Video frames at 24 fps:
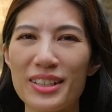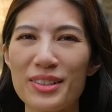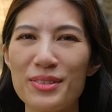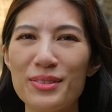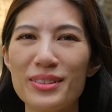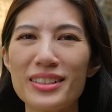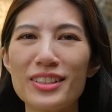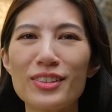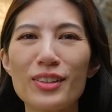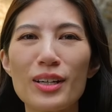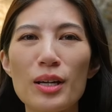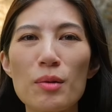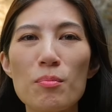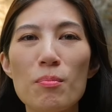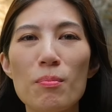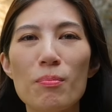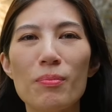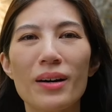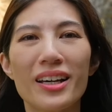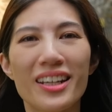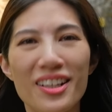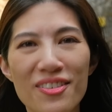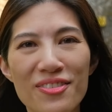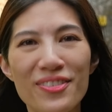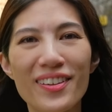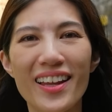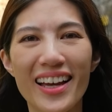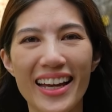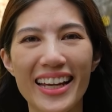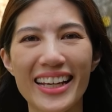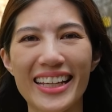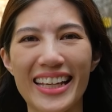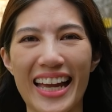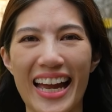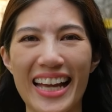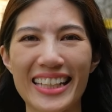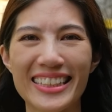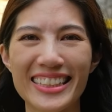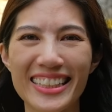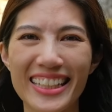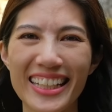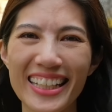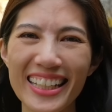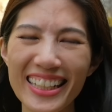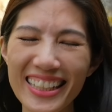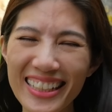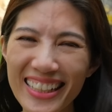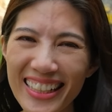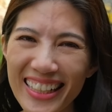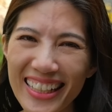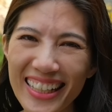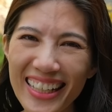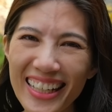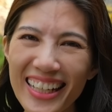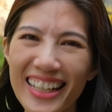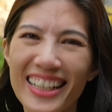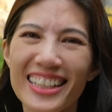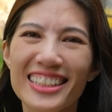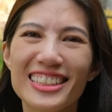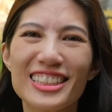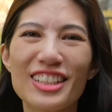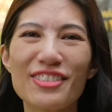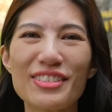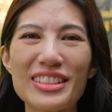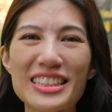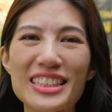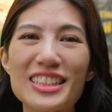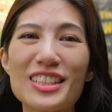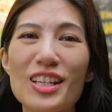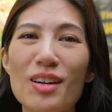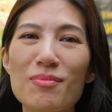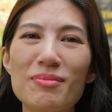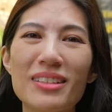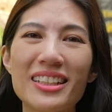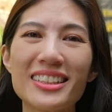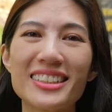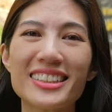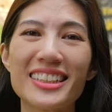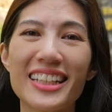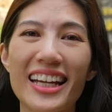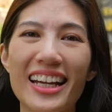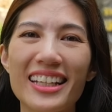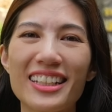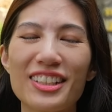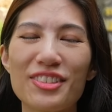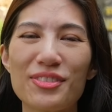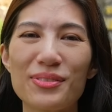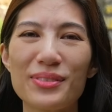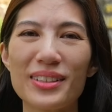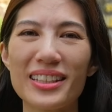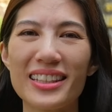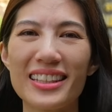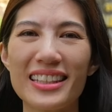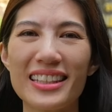who were doing butterfly catching. So we stopped and chatted with